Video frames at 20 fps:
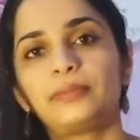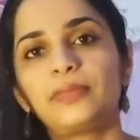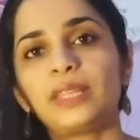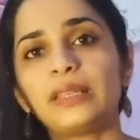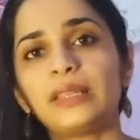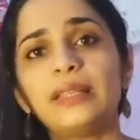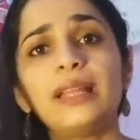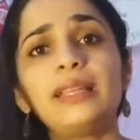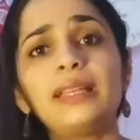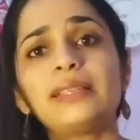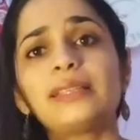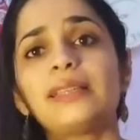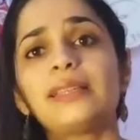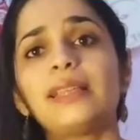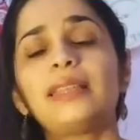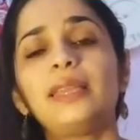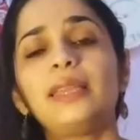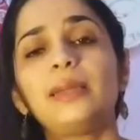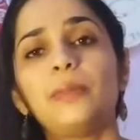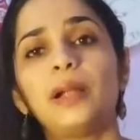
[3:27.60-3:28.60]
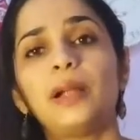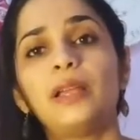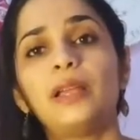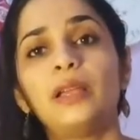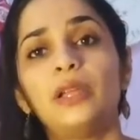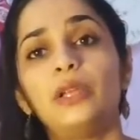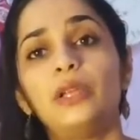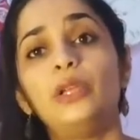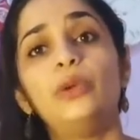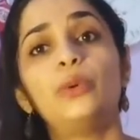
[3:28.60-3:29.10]
That is nothing but
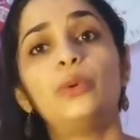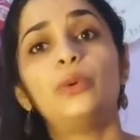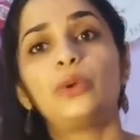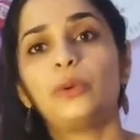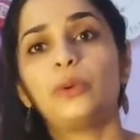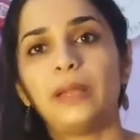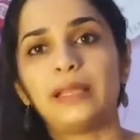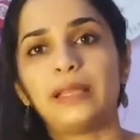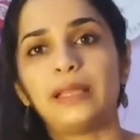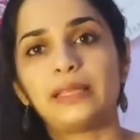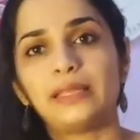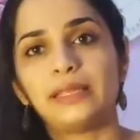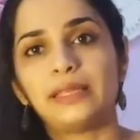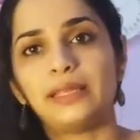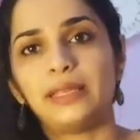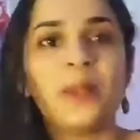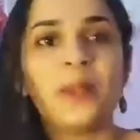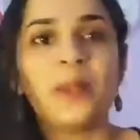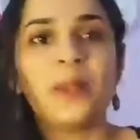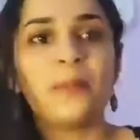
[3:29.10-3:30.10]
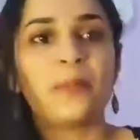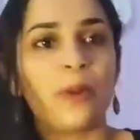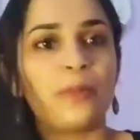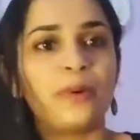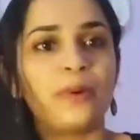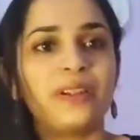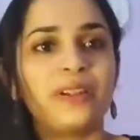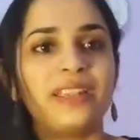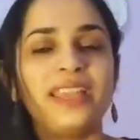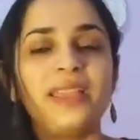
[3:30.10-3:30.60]
neuroplasticity
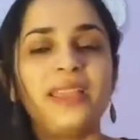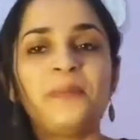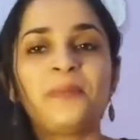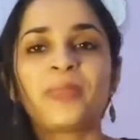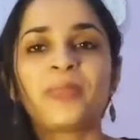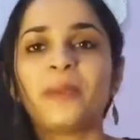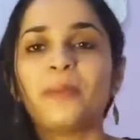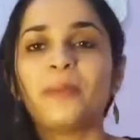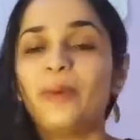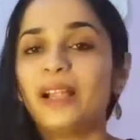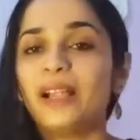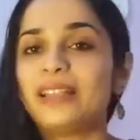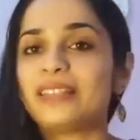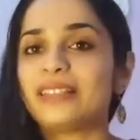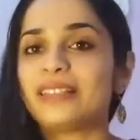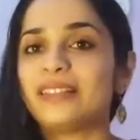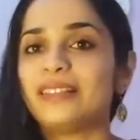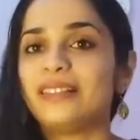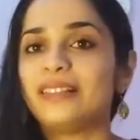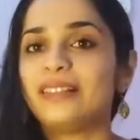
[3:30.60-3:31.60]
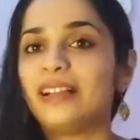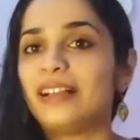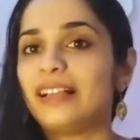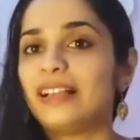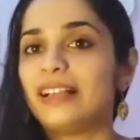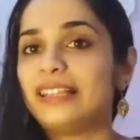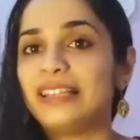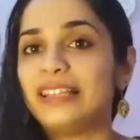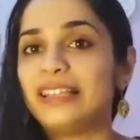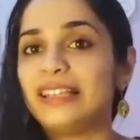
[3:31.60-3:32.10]
property. But
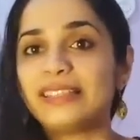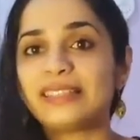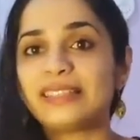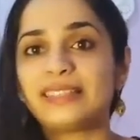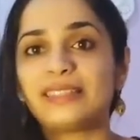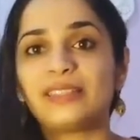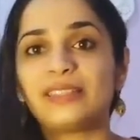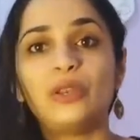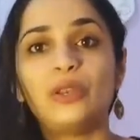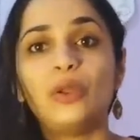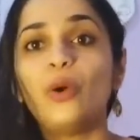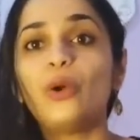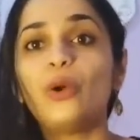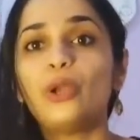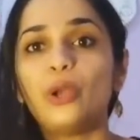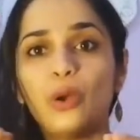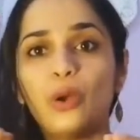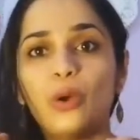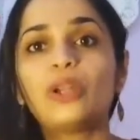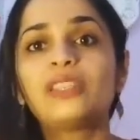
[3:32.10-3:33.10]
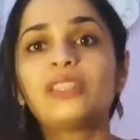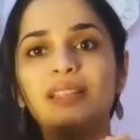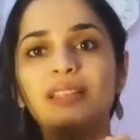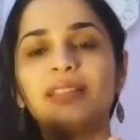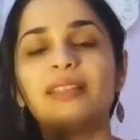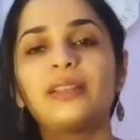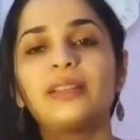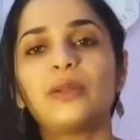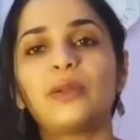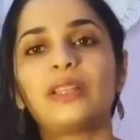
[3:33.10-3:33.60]
there is no notes
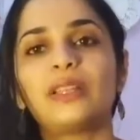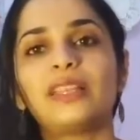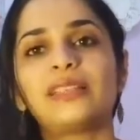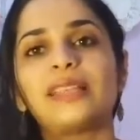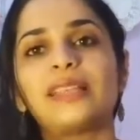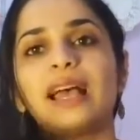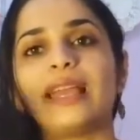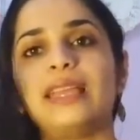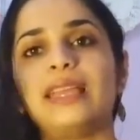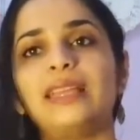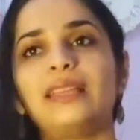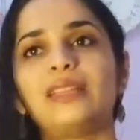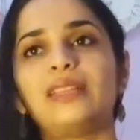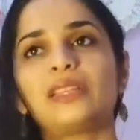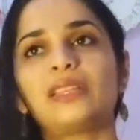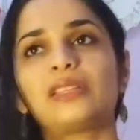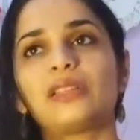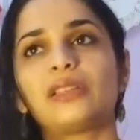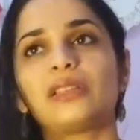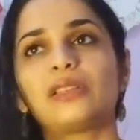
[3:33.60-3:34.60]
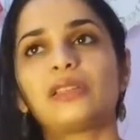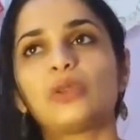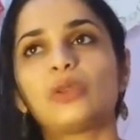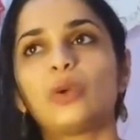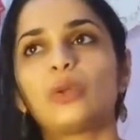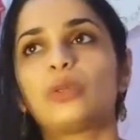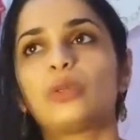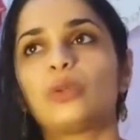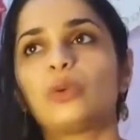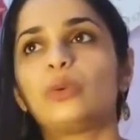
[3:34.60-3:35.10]
written on this. I just
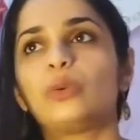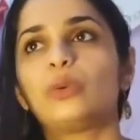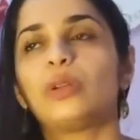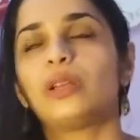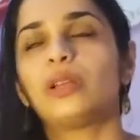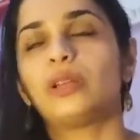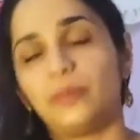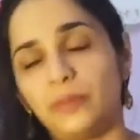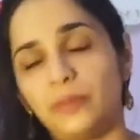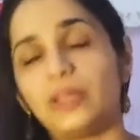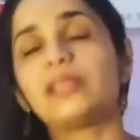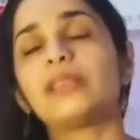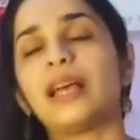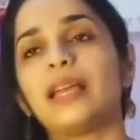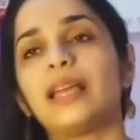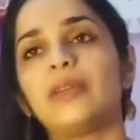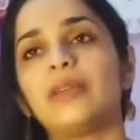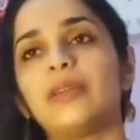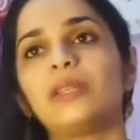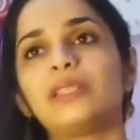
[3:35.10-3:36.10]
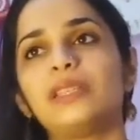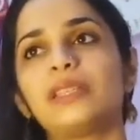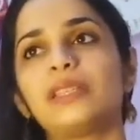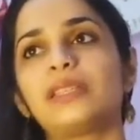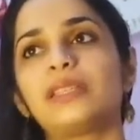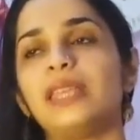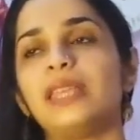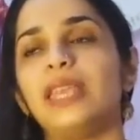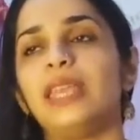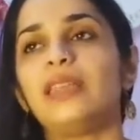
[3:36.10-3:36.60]
saw through means I was
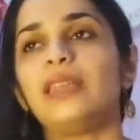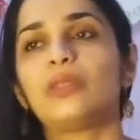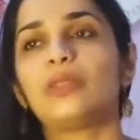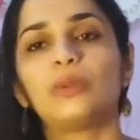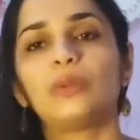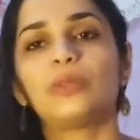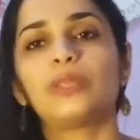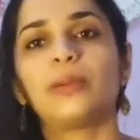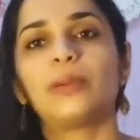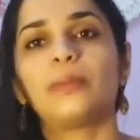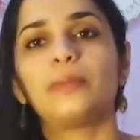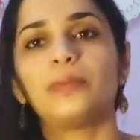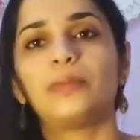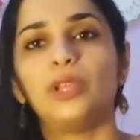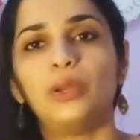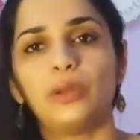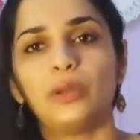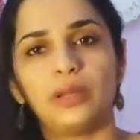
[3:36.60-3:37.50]
just seeing through some